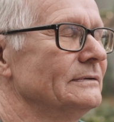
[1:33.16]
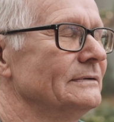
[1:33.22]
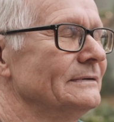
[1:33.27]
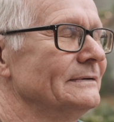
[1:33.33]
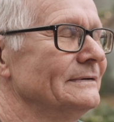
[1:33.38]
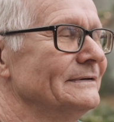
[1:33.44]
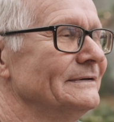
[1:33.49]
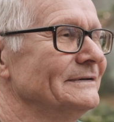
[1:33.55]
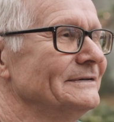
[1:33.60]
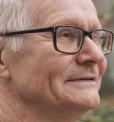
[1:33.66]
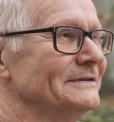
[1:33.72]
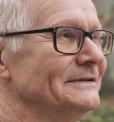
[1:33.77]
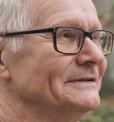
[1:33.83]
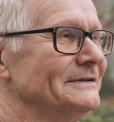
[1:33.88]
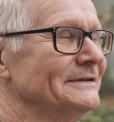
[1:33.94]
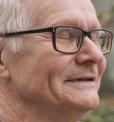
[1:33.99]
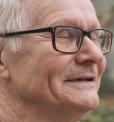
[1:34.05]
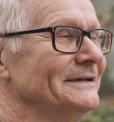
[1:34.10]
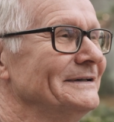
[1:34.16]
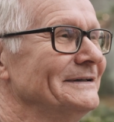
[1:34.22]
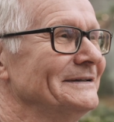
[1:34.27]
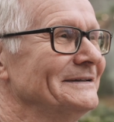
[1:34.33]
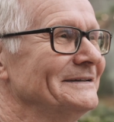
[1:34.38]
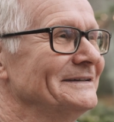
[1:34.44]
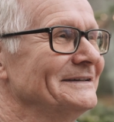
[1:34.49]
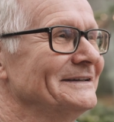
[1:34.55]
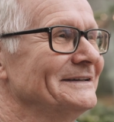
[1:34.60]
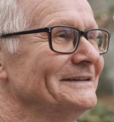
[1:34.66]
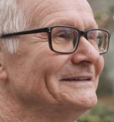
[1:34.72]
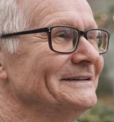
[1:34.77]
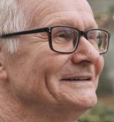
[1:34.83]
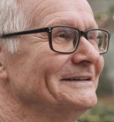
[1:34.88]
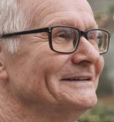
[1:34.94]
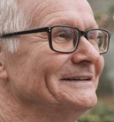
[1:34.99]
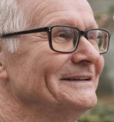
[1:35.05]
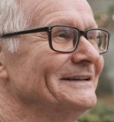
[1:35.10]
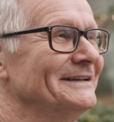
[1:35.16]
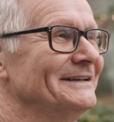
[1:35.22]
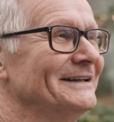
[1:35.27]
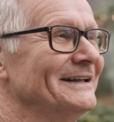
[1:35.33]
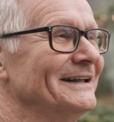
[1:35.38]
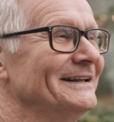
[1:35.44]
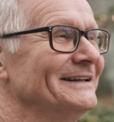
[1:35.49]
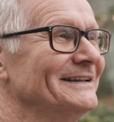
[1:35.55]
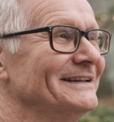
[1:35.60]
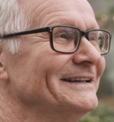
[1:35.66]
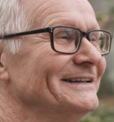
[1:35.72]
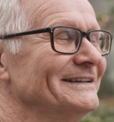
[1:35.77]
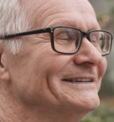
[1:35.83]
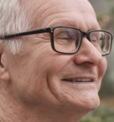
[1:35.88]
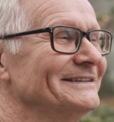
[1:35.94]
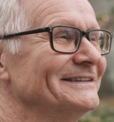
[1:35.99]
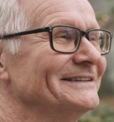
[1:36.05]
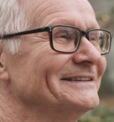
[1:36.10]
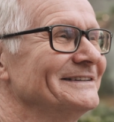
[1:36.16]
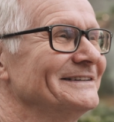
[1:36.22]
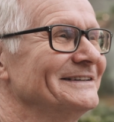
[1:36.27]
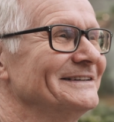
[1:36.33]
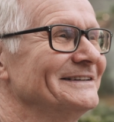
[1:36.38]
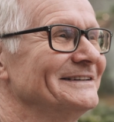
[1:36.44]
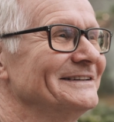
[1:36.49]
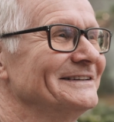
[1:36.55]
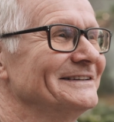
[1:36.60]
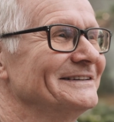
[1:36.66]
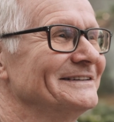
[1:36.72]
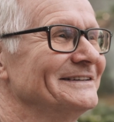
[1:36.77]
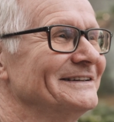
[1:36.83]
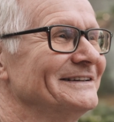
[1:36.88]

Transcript: you see someone get older just seeing the effect of